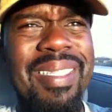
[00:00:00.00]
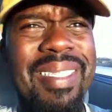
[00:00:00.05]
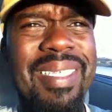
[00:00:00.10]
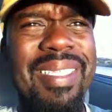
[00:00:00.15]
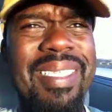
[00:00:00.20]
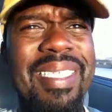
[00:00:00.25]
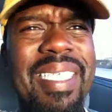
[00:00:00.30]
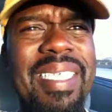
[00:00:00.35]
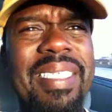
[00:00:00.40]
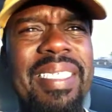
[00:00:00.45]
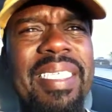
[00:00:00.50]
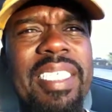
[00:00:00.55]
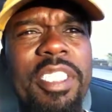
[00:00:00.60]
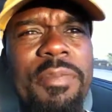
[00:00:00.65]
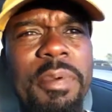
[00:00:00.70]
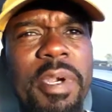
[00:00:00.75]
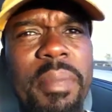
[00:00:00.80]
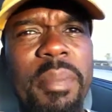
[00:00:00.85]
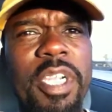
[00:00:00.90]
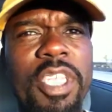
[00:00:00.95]
the season
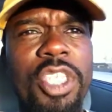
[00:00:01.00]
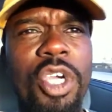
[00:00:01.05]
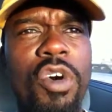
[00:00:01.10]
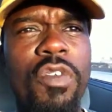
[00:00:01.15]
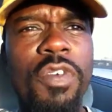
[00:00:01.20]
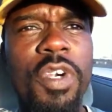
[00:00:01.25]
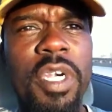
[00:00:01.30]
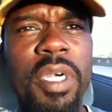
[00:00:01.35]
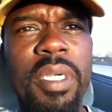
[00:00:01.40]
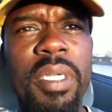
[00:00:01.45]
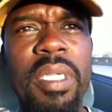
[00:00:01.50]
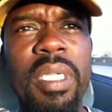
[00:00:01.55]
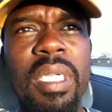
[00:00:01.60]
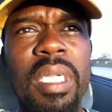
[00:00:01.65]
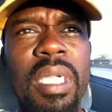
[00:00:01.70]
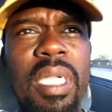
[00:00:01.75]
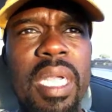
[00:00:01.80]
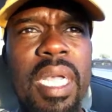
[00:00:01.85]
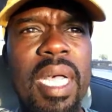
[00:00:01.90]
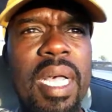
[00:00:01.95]
is pretty much over.
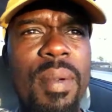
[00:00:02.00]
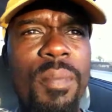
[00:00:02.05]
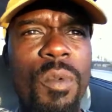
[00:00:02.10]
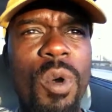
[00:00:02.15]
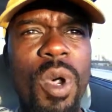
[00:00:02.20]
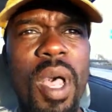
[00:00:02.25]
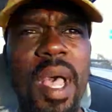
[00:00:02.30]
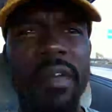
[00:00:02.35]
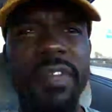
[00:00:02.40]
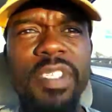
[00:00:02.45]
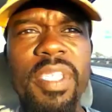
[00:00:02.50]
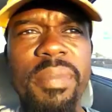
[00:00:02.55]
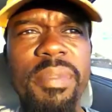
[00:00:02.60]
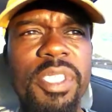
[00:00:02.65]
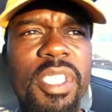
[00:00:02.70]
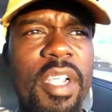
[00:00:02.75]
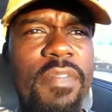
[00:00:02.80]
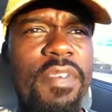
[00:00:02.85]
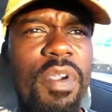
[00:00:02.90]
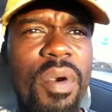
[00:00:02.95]
Um, we'll have some
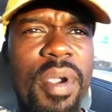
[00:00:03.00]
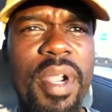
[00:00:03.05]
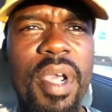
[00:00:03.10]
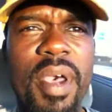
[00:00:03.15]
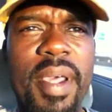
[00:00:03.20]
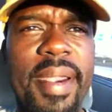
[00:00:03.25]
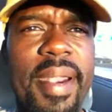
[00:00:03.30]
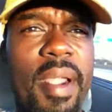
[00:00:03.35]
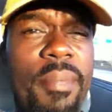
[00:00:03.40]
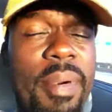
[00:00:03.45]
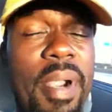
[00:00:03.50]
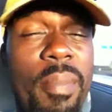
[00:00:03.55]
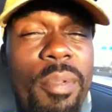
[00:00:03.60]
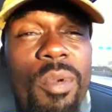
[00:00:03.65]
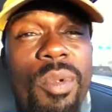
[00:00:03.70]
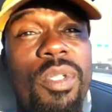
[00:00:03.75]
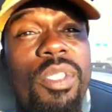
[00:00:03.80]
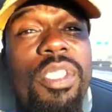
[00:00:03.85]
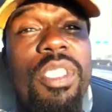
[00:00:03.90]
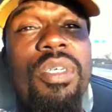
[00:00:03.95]
stuff going on, and I
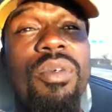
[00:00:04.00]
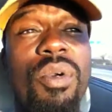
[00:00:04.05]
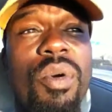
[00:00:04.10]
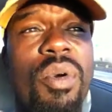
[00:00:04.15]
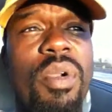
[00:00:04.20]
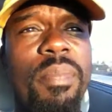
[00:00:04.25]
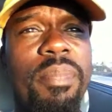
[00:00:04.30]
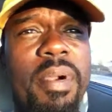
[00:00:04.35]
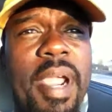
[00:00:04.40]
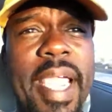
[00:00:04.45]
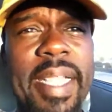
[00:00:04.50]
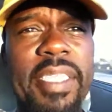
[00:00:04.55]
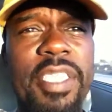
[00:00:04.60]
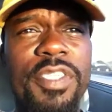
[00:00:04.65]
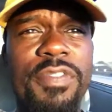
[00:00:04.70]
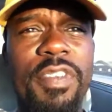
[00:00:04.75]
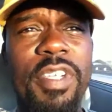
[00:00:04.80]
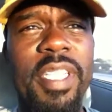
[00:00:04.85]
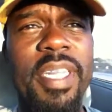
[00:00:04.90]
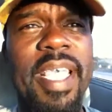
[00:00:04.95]
probably will still go to
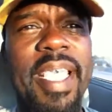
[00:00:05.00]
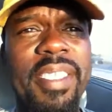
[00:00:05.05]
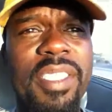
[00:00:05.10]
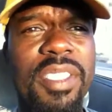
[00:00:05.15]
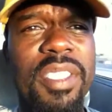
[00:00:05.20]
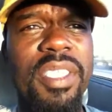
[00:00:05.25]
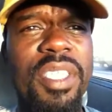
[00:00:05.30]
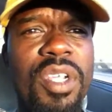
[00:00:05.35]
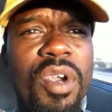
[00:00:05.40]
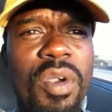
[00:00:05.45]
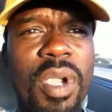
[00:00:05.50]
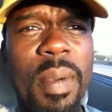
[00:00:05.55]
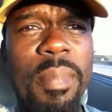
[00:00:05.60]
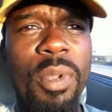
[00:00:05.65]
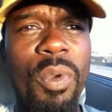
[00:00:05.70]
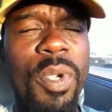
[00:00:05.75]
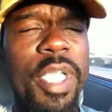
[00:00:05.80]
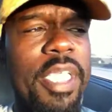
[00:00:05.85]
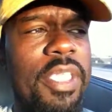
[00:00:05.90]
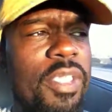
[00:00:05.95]
practice for the next you know
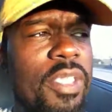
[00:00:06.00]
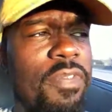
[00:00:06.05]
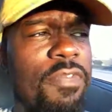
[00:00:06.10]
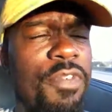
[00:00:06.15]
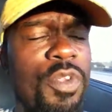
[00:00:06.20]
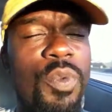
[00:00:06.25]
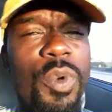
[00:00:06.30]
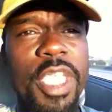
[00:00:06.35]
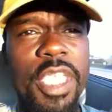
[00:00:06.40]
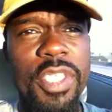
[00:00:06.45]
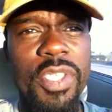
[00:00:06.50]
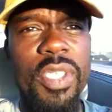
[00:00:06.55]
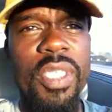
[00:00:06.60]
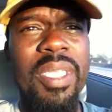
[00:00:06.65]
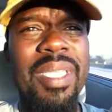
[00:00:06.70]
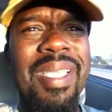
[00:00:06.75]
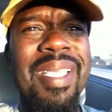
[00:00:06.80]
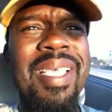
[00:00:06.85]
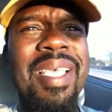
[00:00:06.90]
couple of weeks, few weeks.